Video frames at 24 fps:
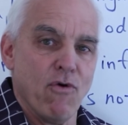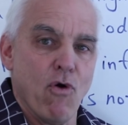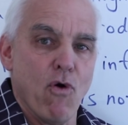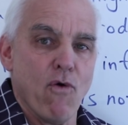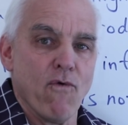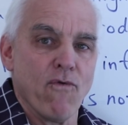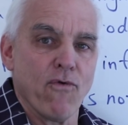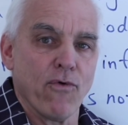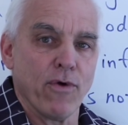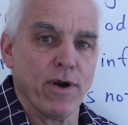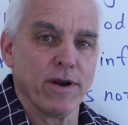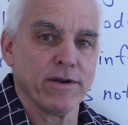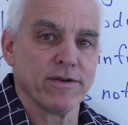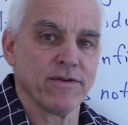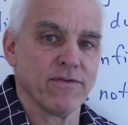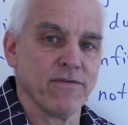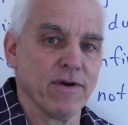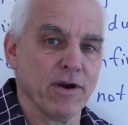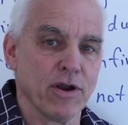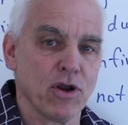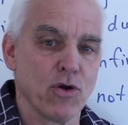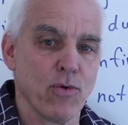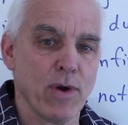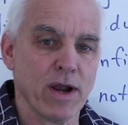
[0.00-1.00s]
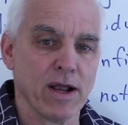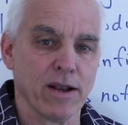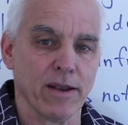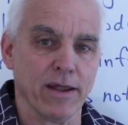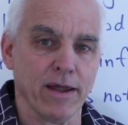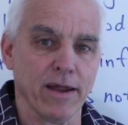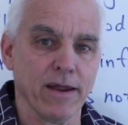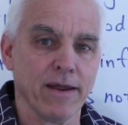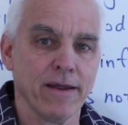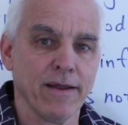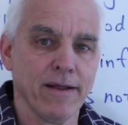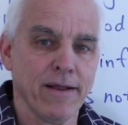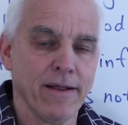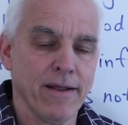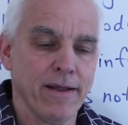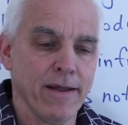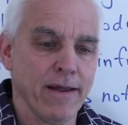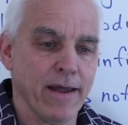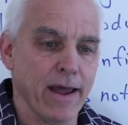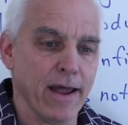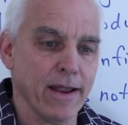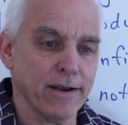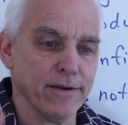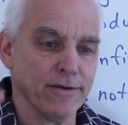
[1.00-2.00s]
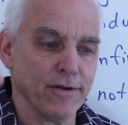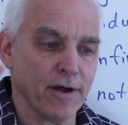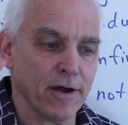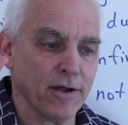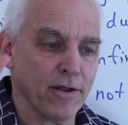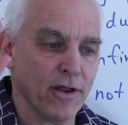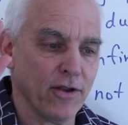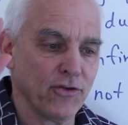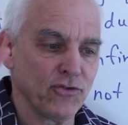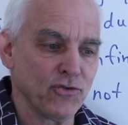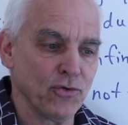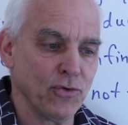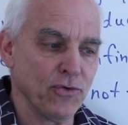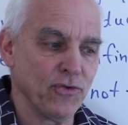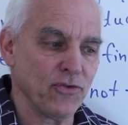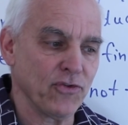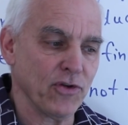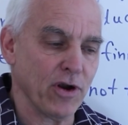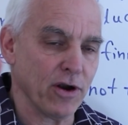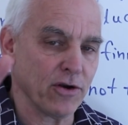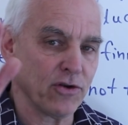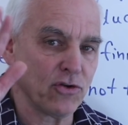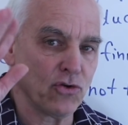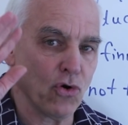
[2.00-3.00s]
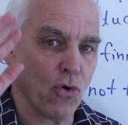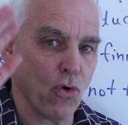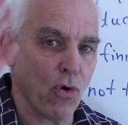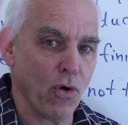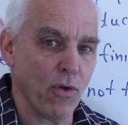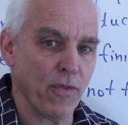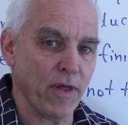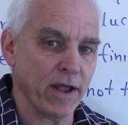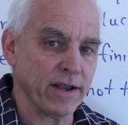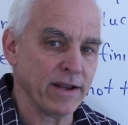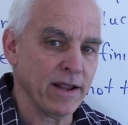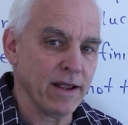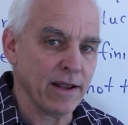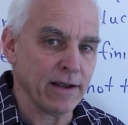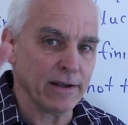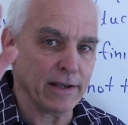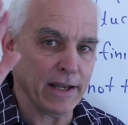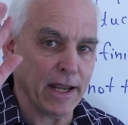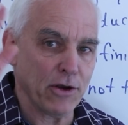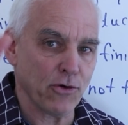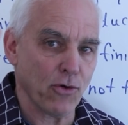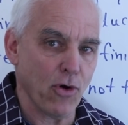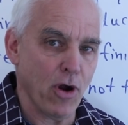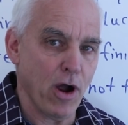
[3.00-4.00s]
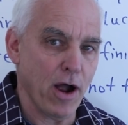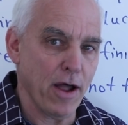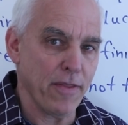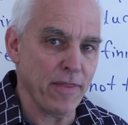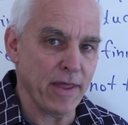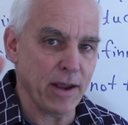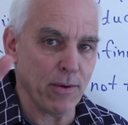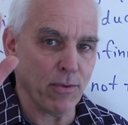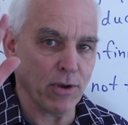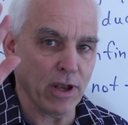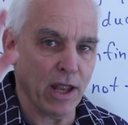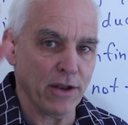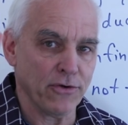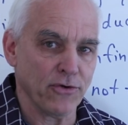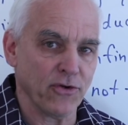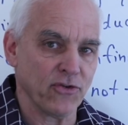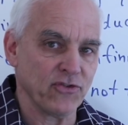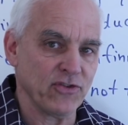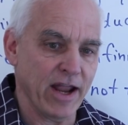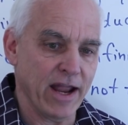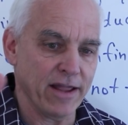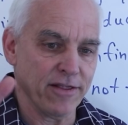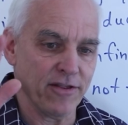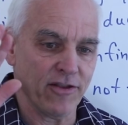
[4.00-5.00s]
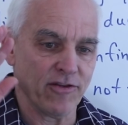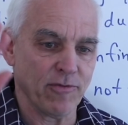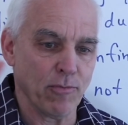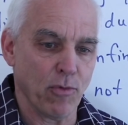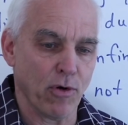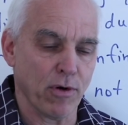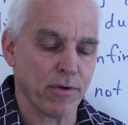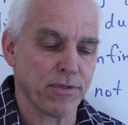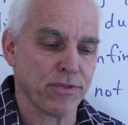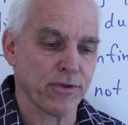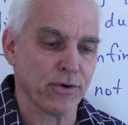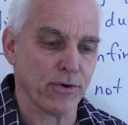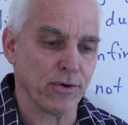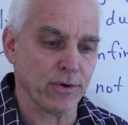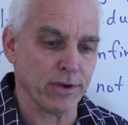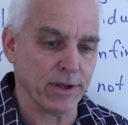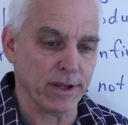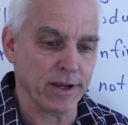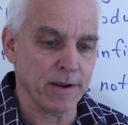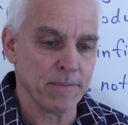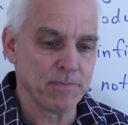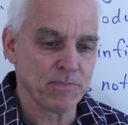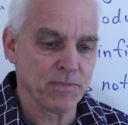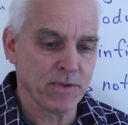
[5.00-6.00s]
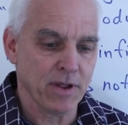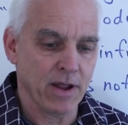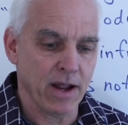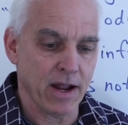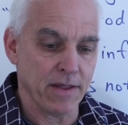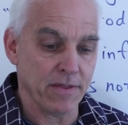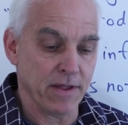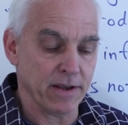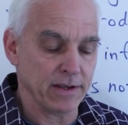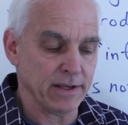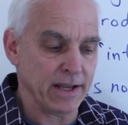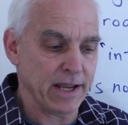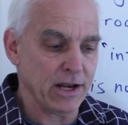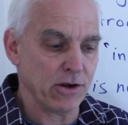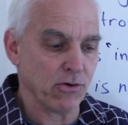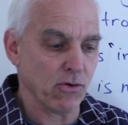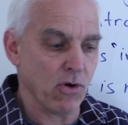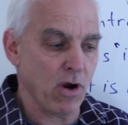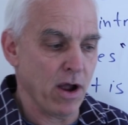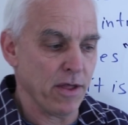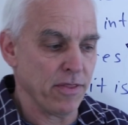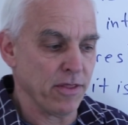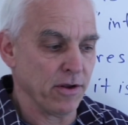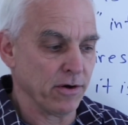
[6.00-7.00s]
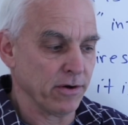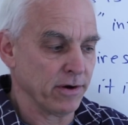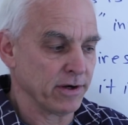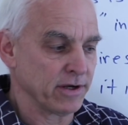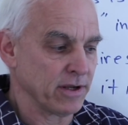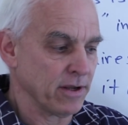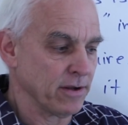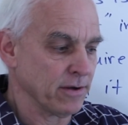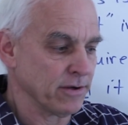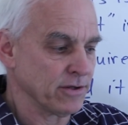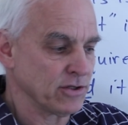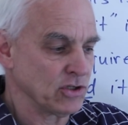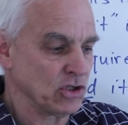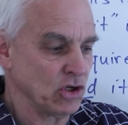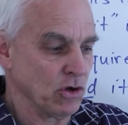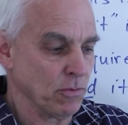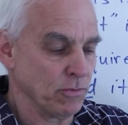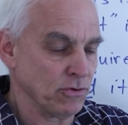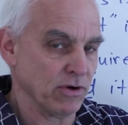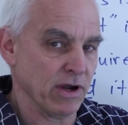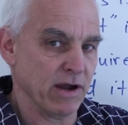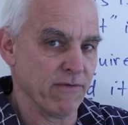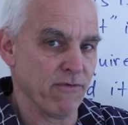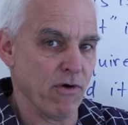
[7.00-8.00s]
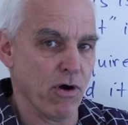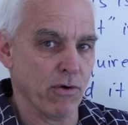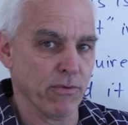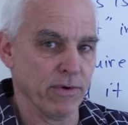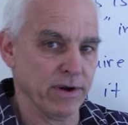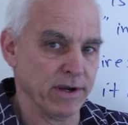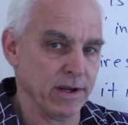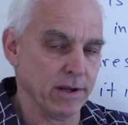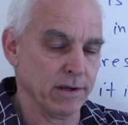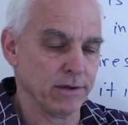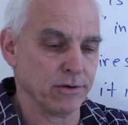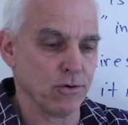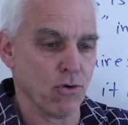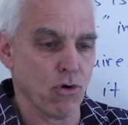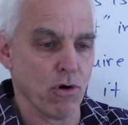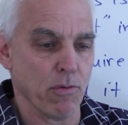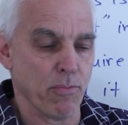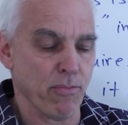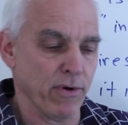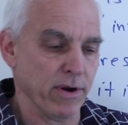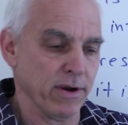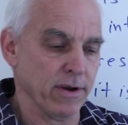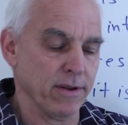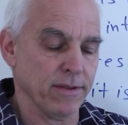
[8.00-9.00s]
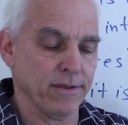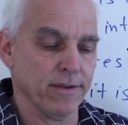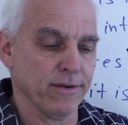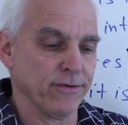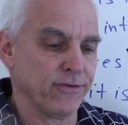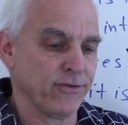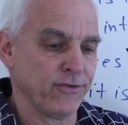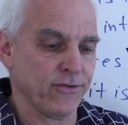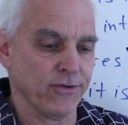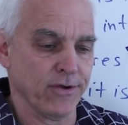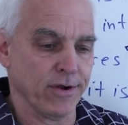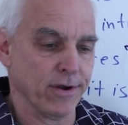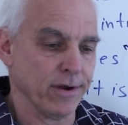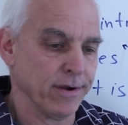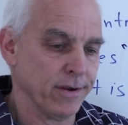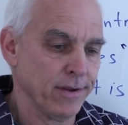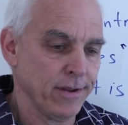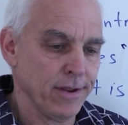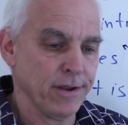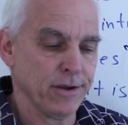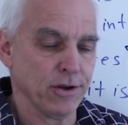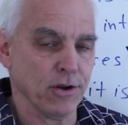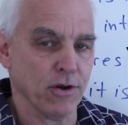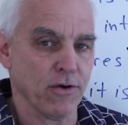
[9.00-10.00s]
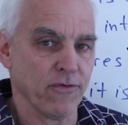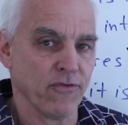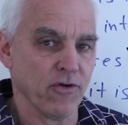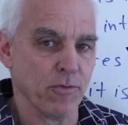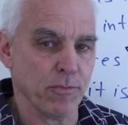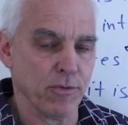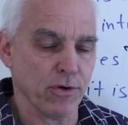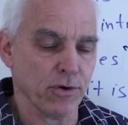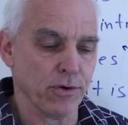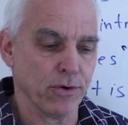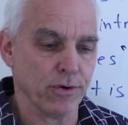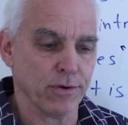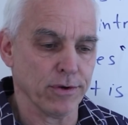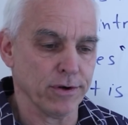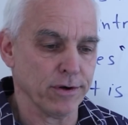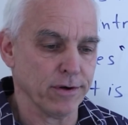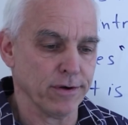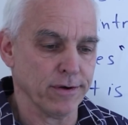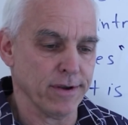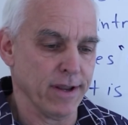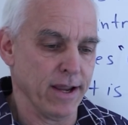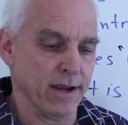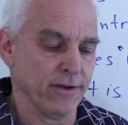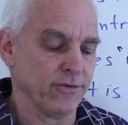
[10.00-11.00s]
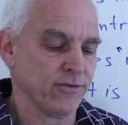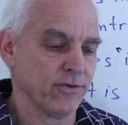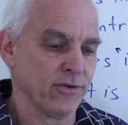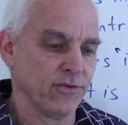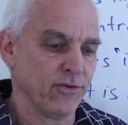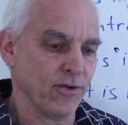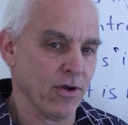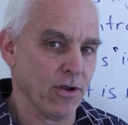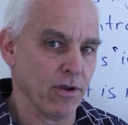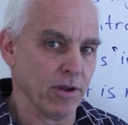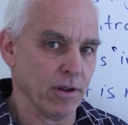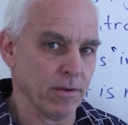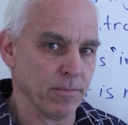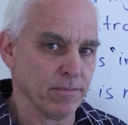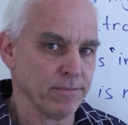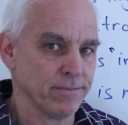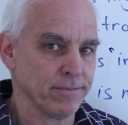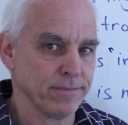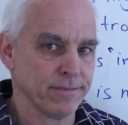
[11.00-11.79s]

over it very quickly, and students are told that later on they will understand this more thoroughly, and then later on they're assumed to have already incorporated this from their earlier days. So it's all